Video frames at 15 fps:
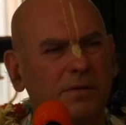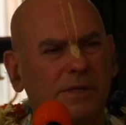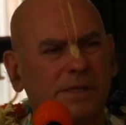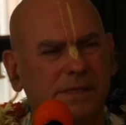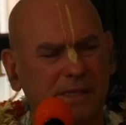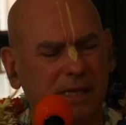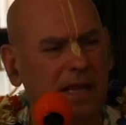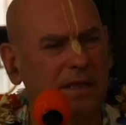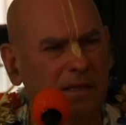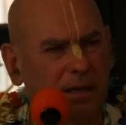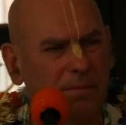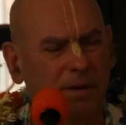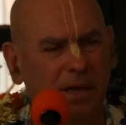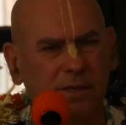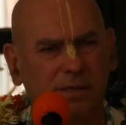
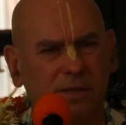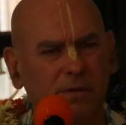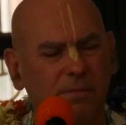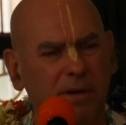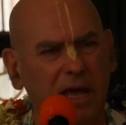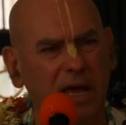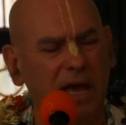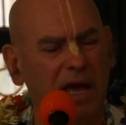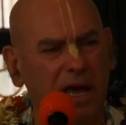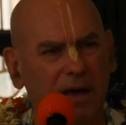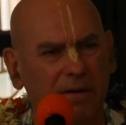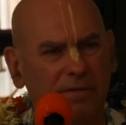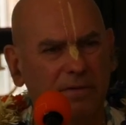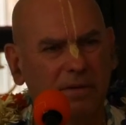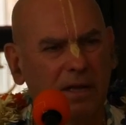sentiments you may
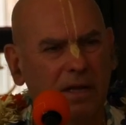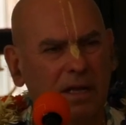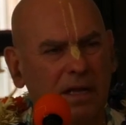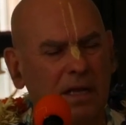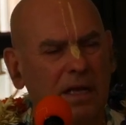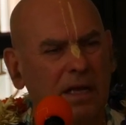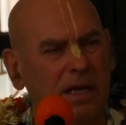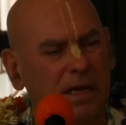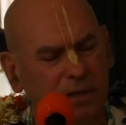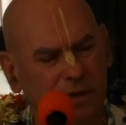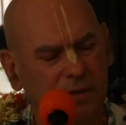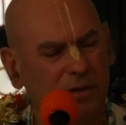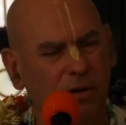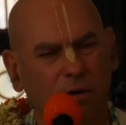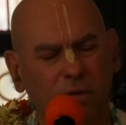have, it
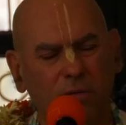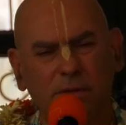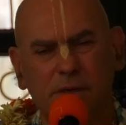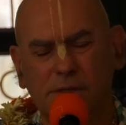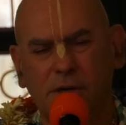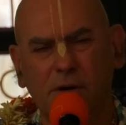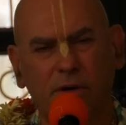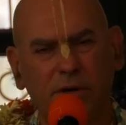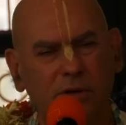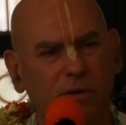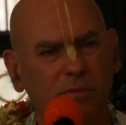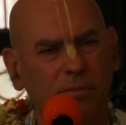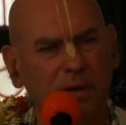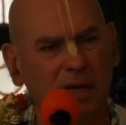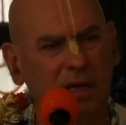is always going
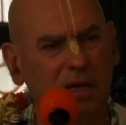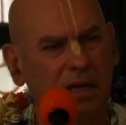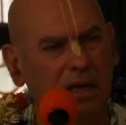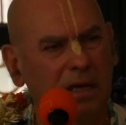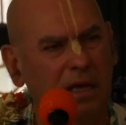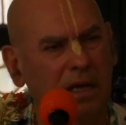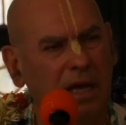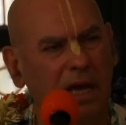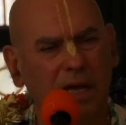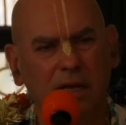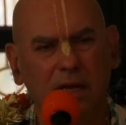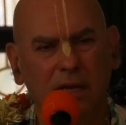to be an